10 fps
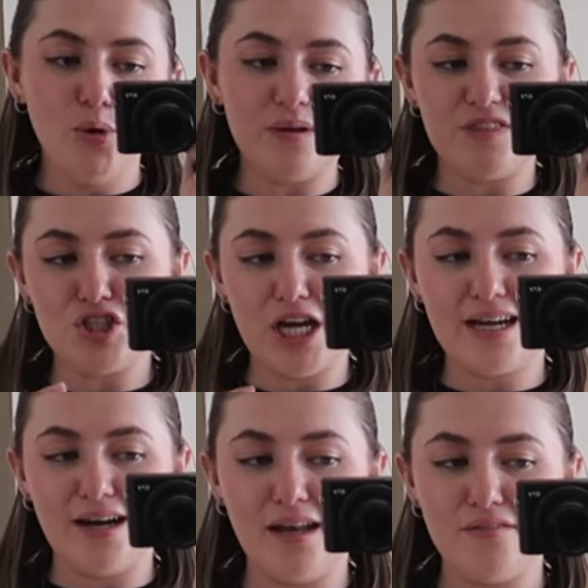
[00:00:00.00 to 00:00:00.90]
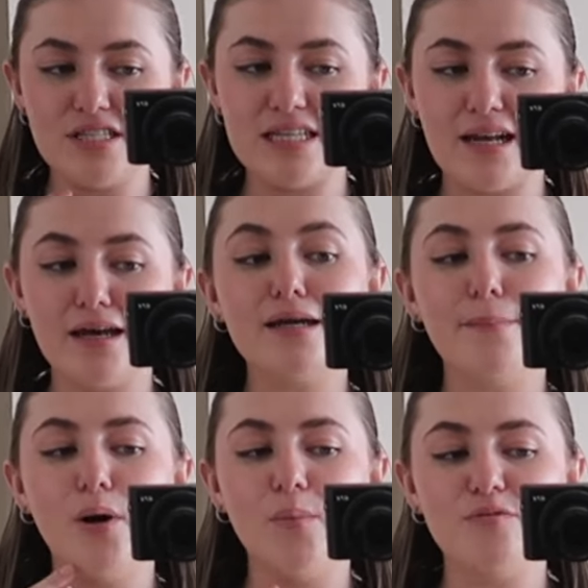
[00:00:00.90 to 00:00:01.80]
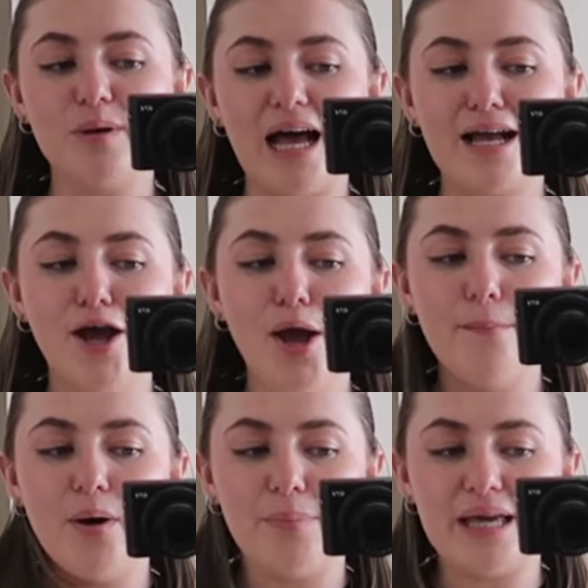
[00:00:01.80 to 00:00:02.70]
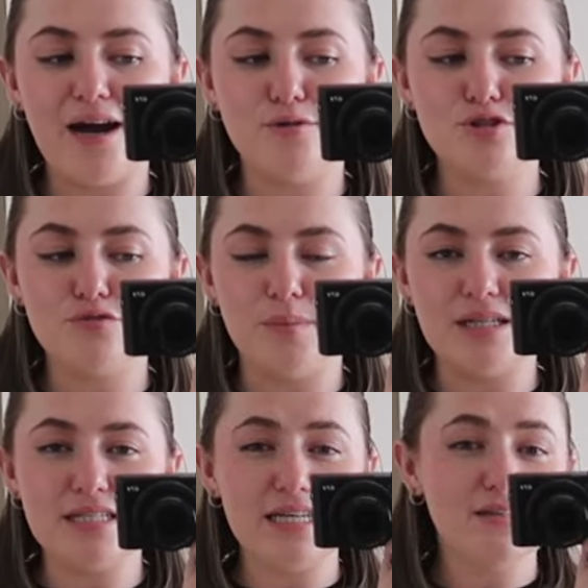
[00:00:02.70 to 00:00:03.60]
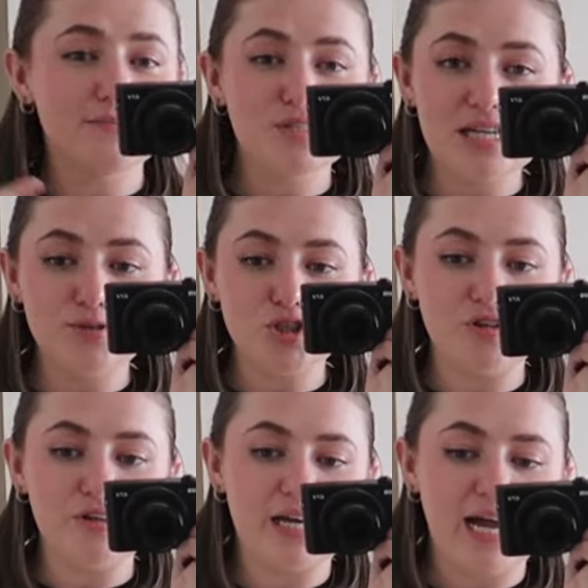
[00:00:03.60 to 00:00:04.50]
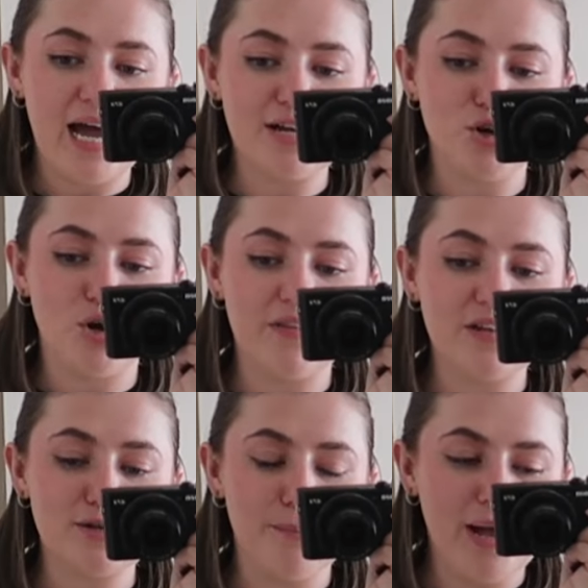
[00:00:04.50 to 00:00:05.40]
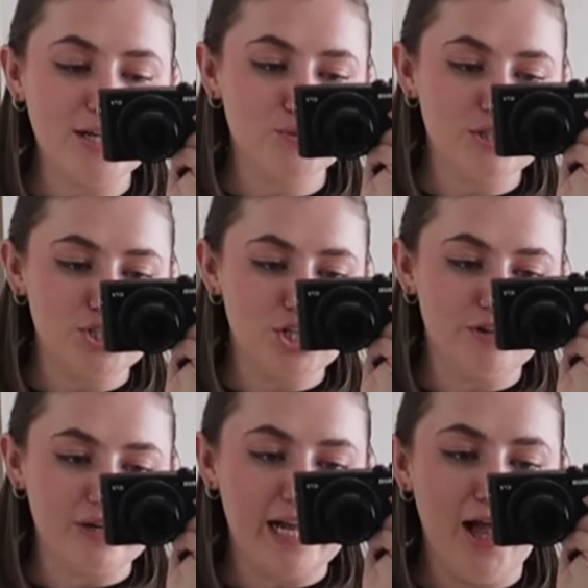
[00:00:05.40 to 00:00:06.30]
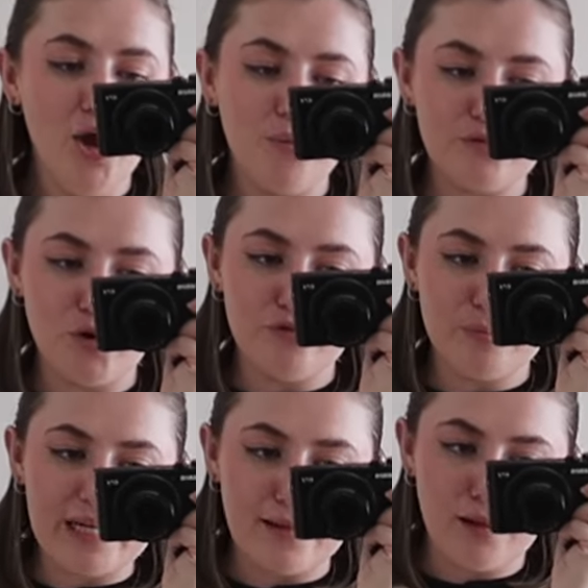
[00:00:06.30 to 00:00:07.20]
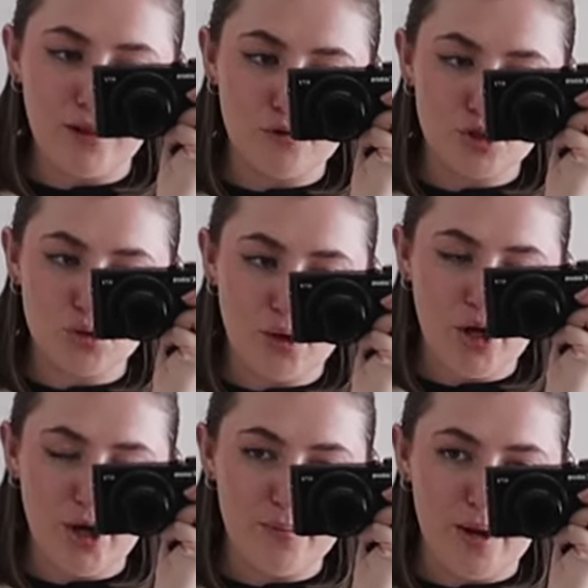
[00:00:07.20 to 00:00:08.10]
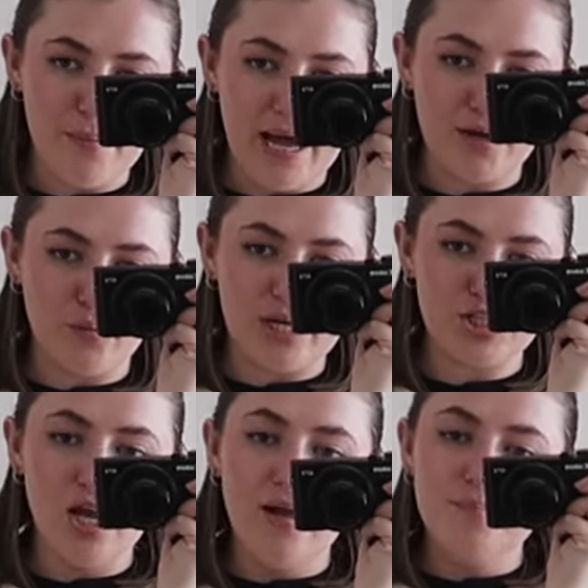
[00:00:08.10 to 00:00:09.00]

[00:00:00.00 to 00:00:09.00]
with the jacket. I love seeing that like pop of black popping out from underneath. Same jewelry that I had on, and then to match with the jewelry we've gone for my little Longchamp hobo bag, which,